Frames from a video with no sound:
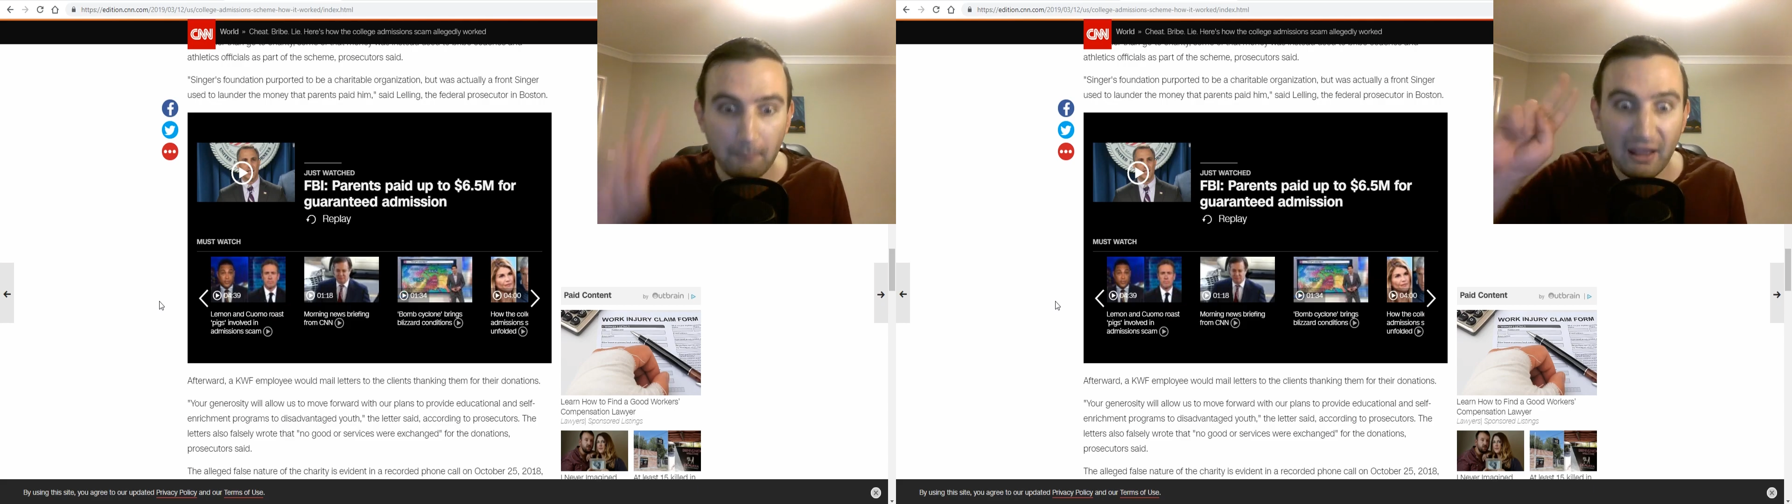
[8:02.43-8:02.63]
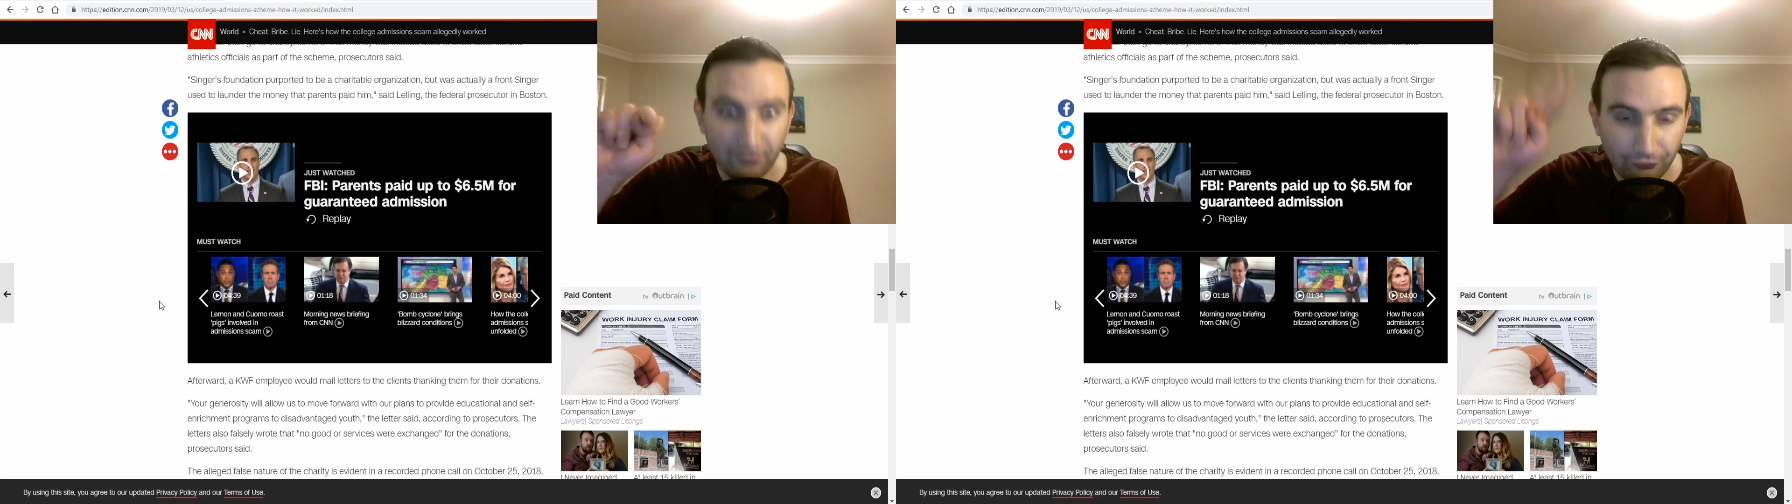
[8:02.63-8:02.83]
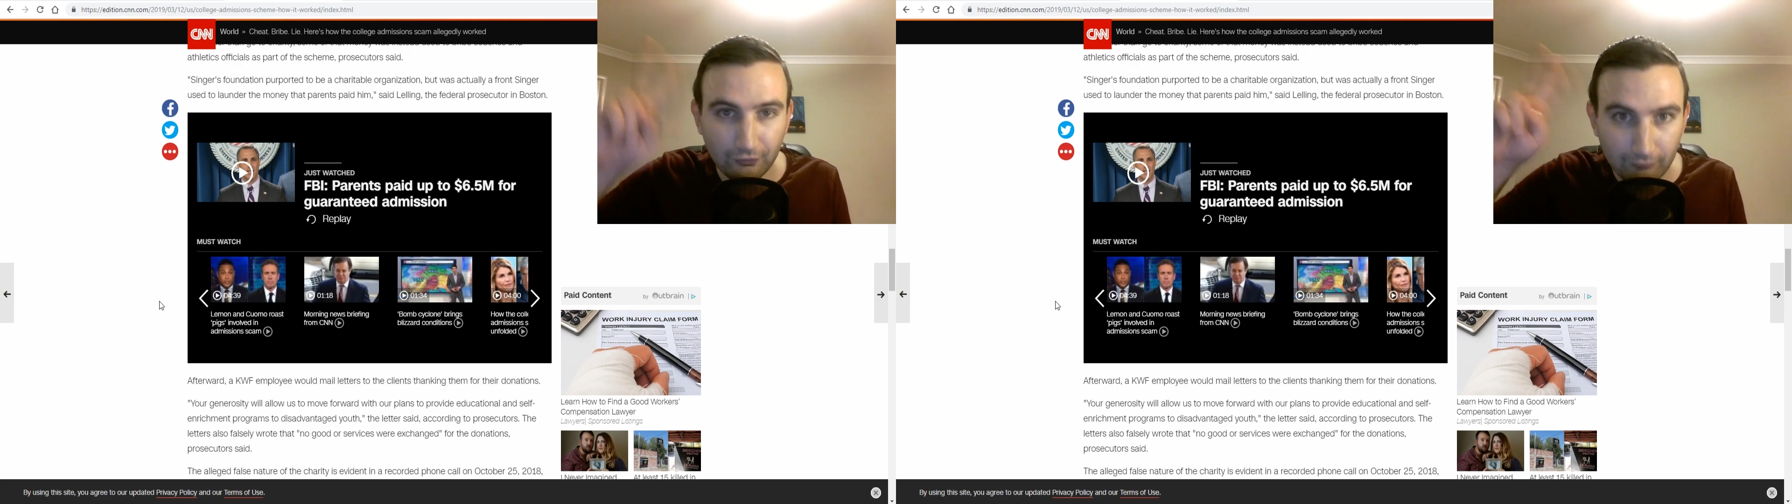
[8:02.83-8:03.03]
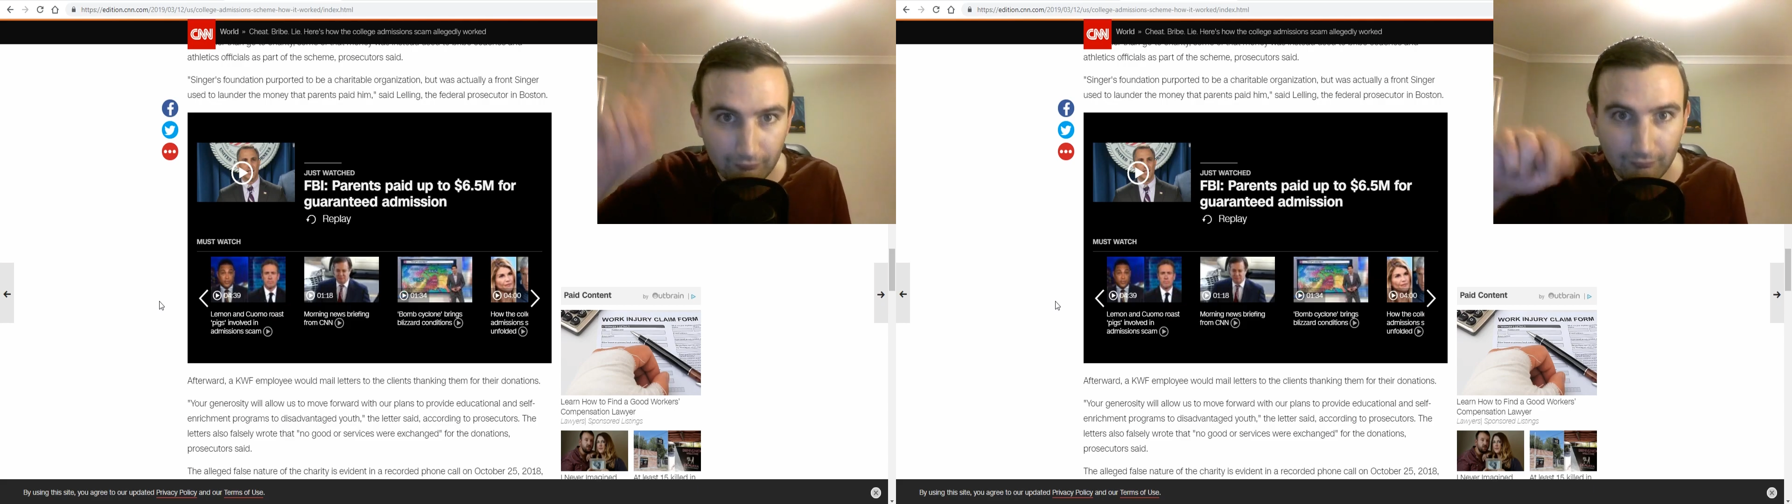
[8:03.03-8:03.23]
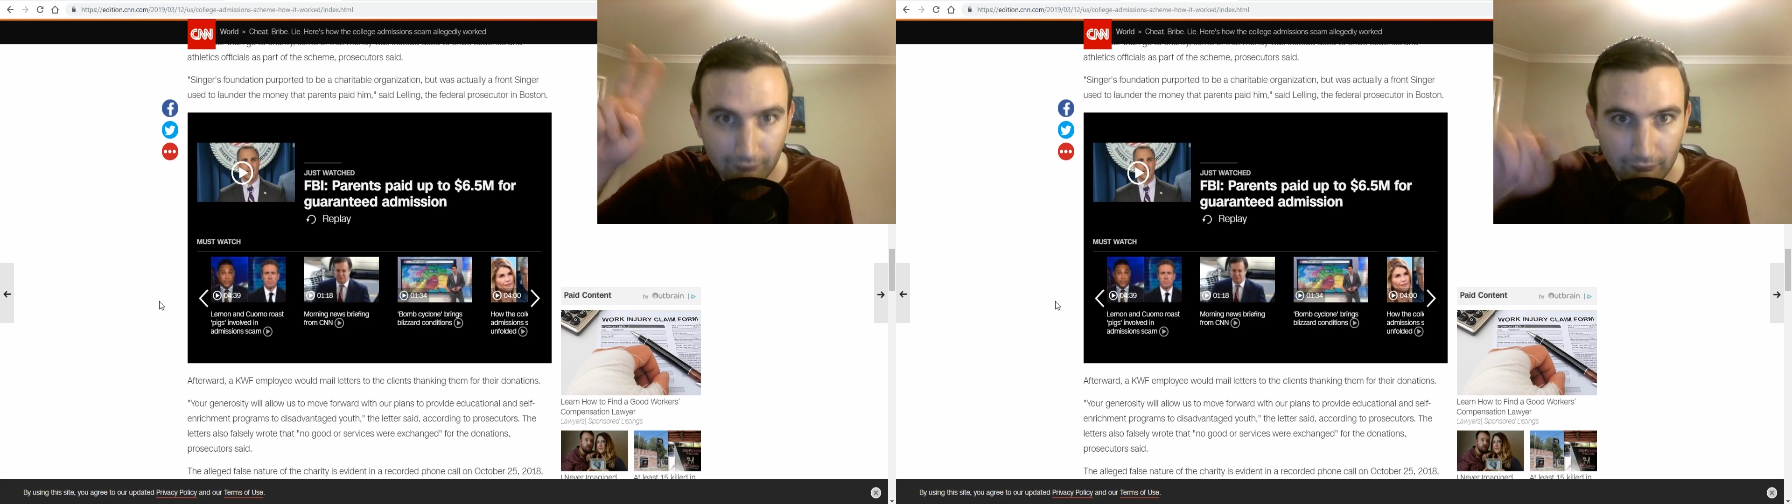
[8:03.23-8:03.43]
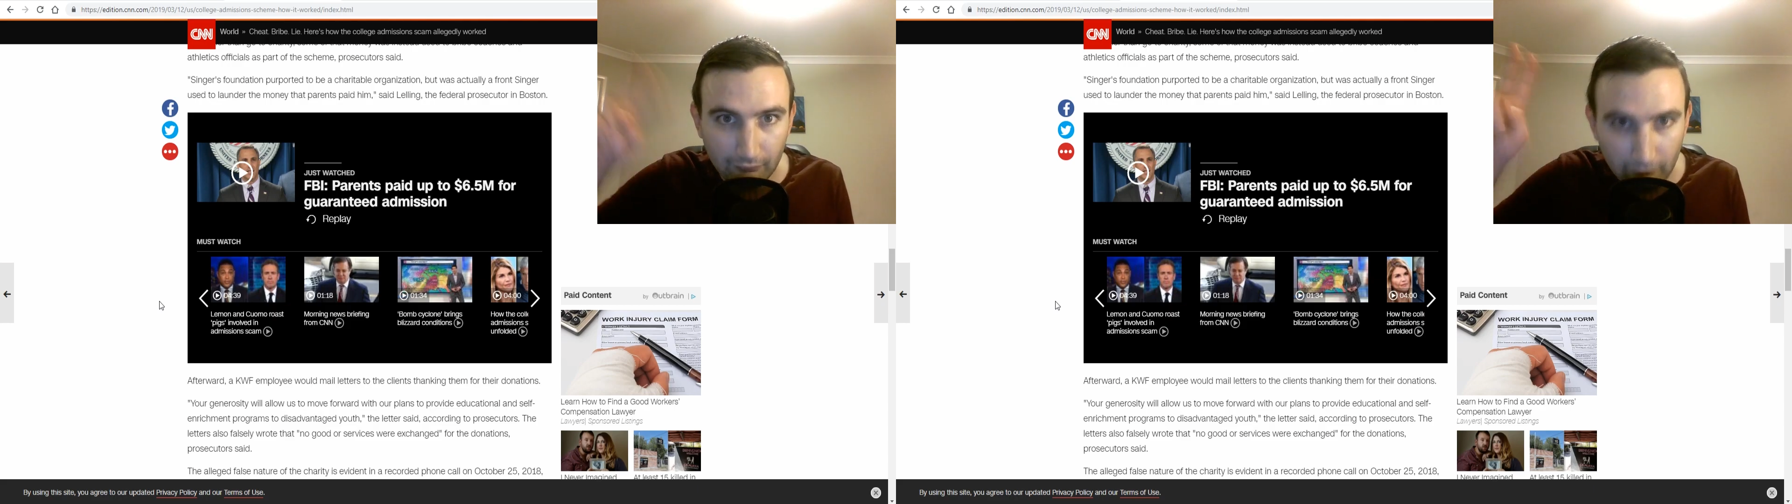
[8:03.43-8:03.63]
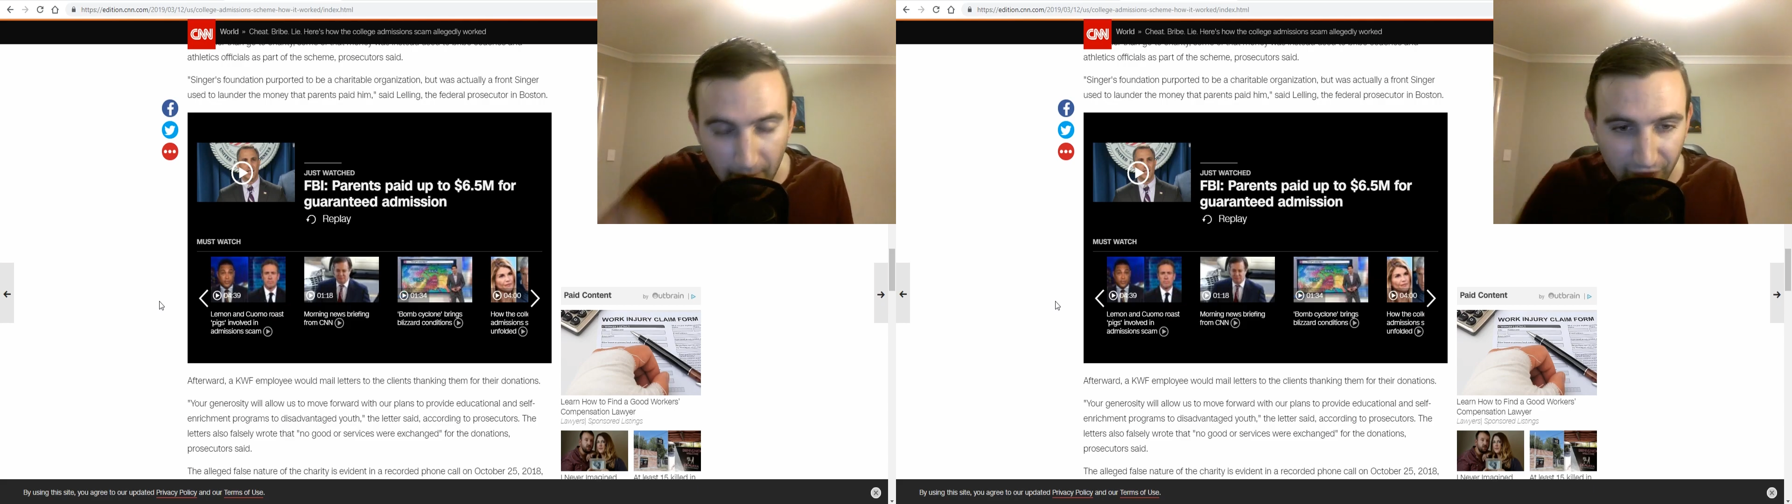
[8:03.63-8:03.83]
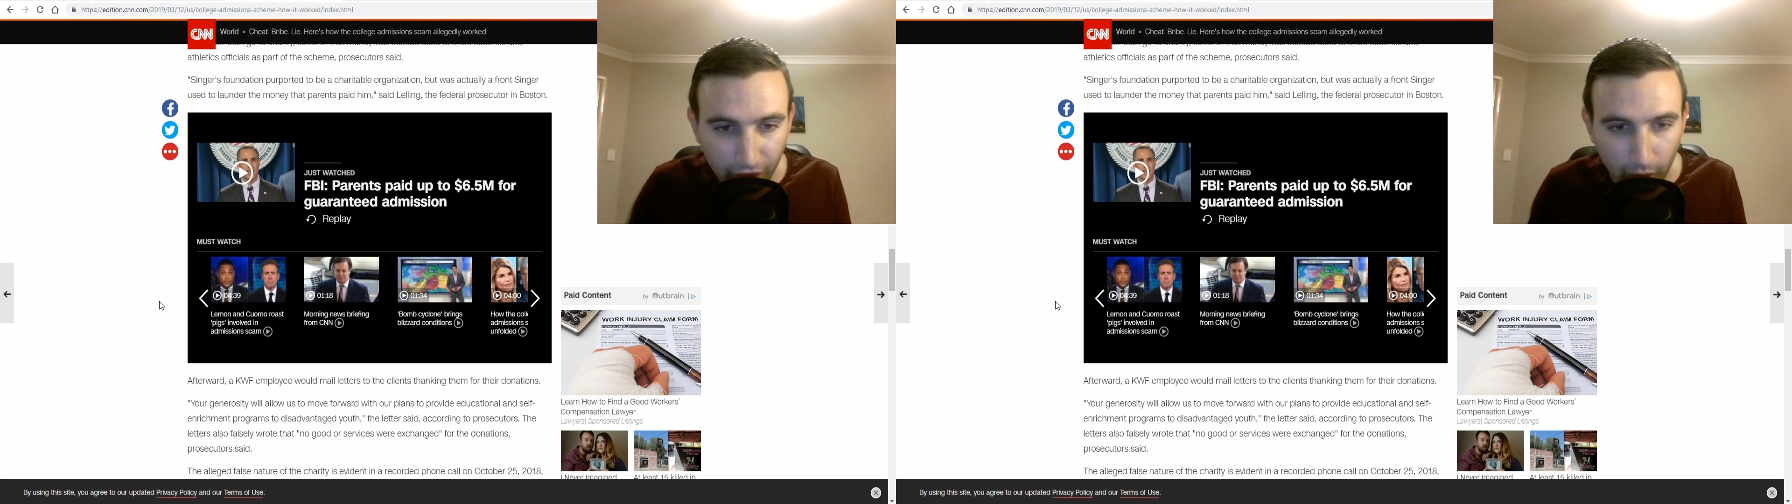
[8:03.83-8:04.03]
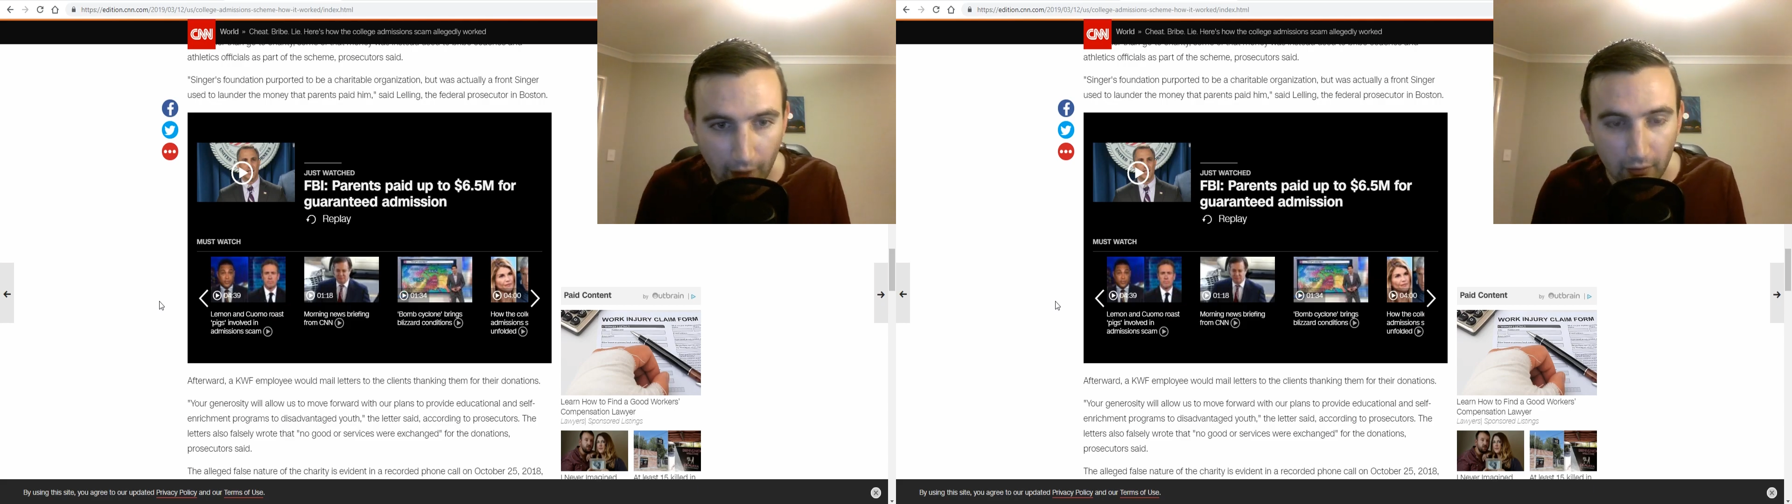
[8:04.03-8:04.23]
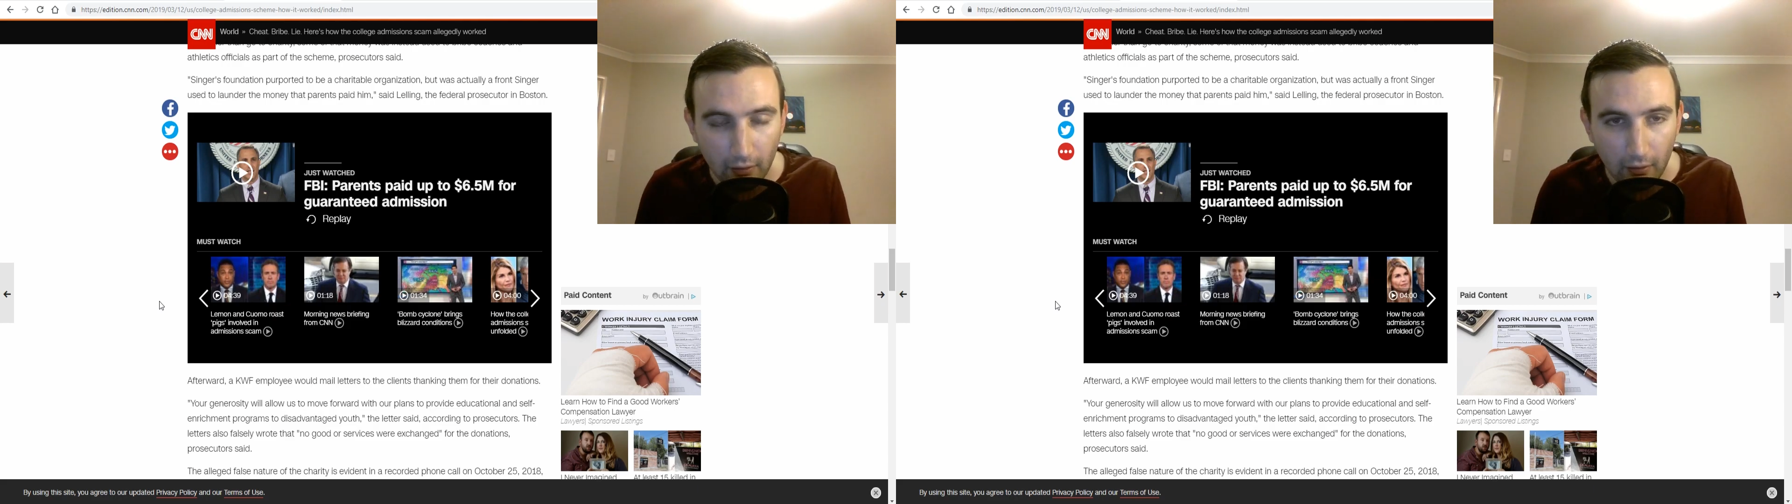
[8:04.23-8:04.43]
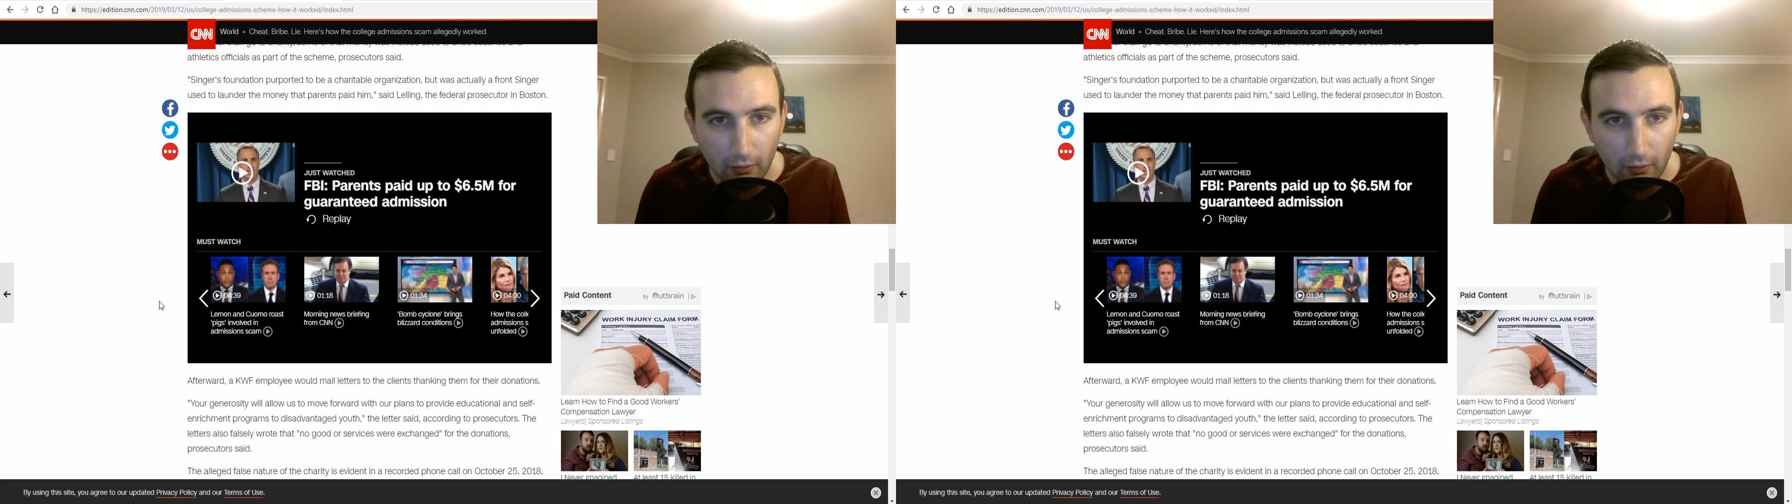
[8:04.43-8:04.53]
best one.